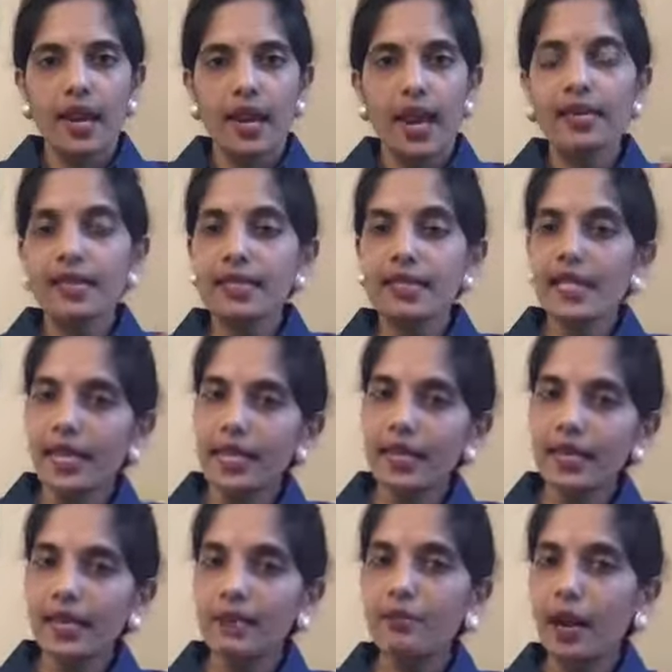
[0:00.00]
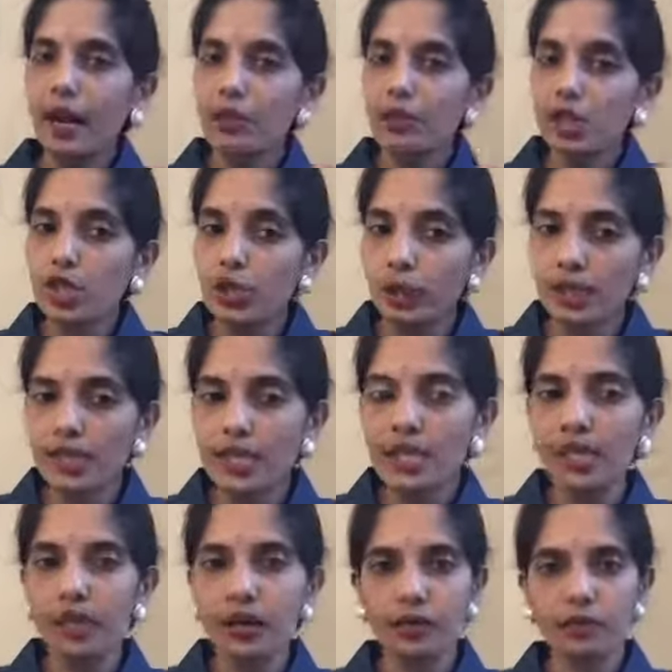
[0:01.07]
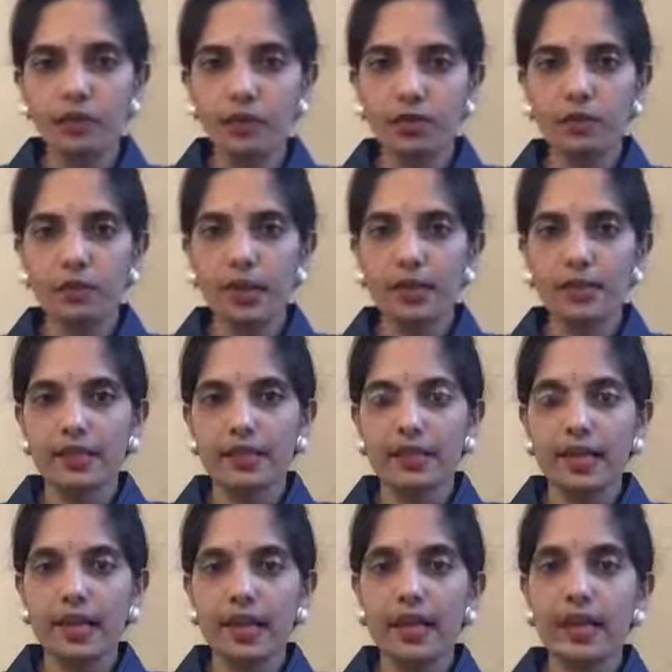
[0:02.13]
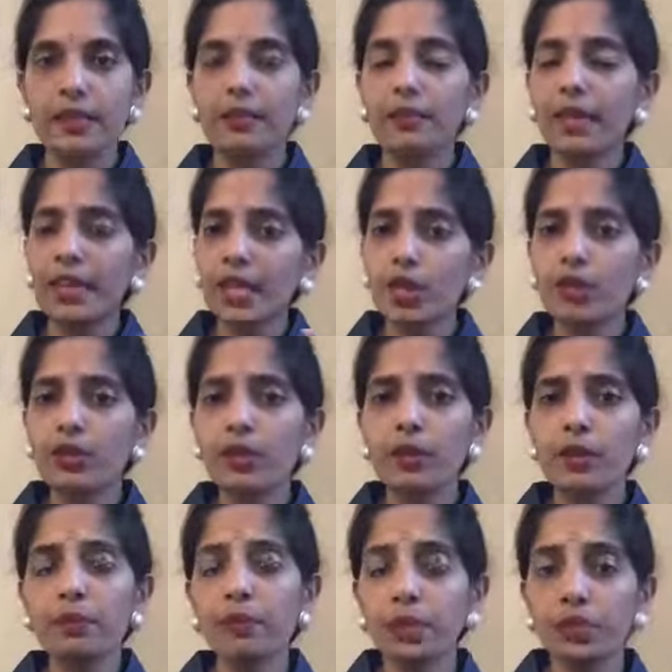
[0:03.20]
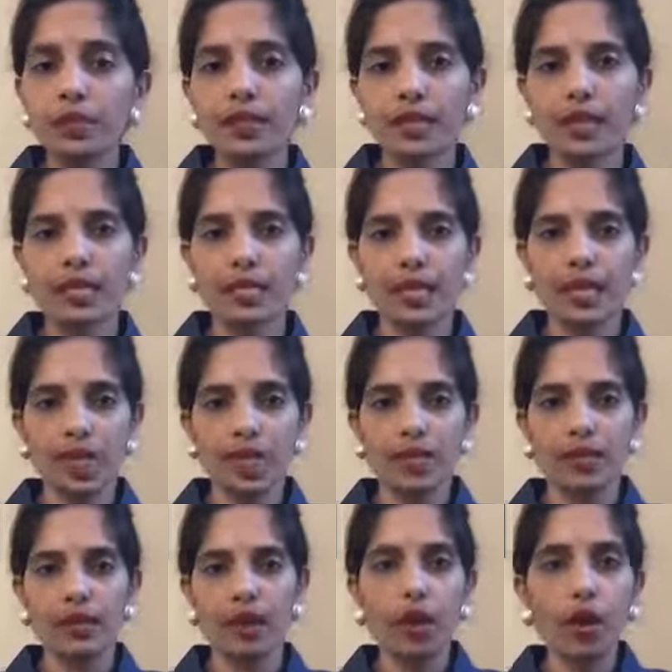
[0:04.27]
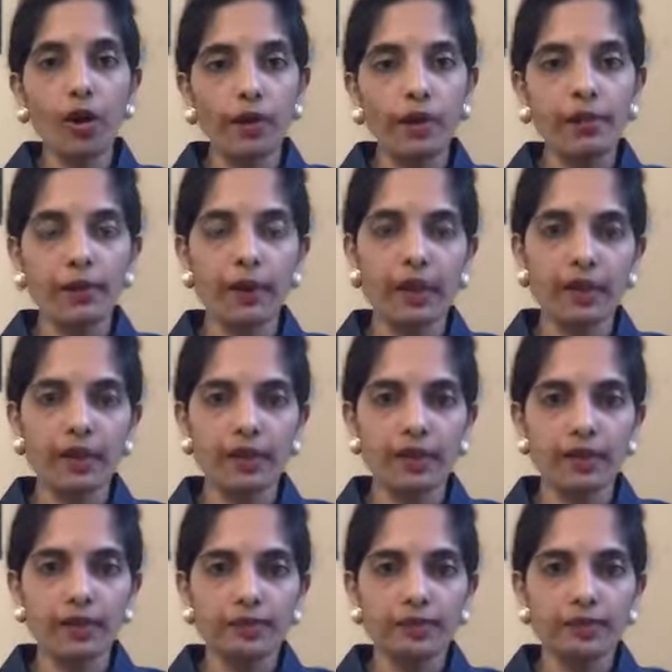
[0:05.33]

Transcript: And take about 20 of those breaths and make sure you put that attention on the breath.